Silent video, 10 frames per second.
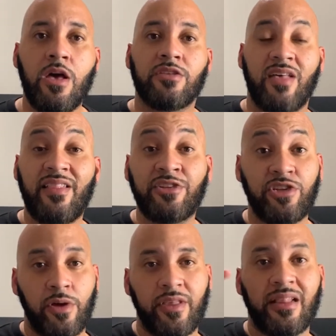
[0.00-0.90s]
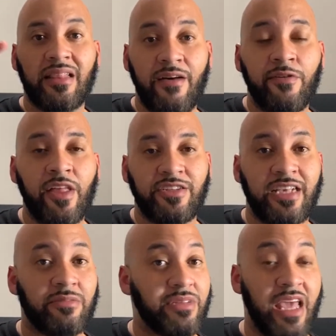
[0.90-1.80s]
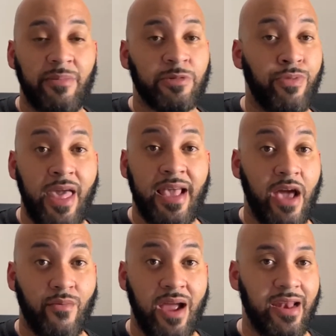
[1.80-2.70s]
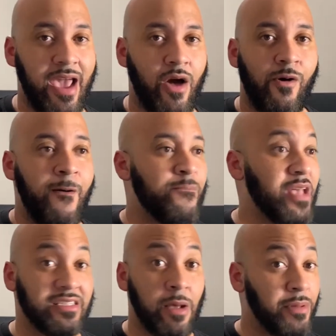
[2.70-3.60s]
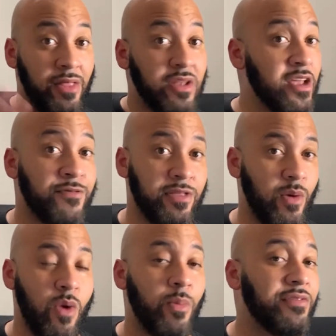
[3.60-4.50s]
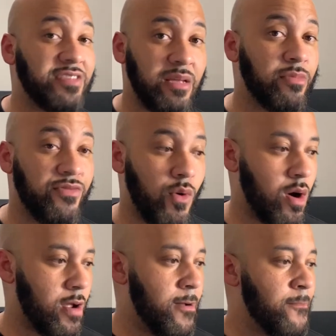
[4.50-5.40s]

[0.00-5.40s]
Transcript: So that lets you know that the level that Jason Tatum is playing at right now is completely different than what we've seen before.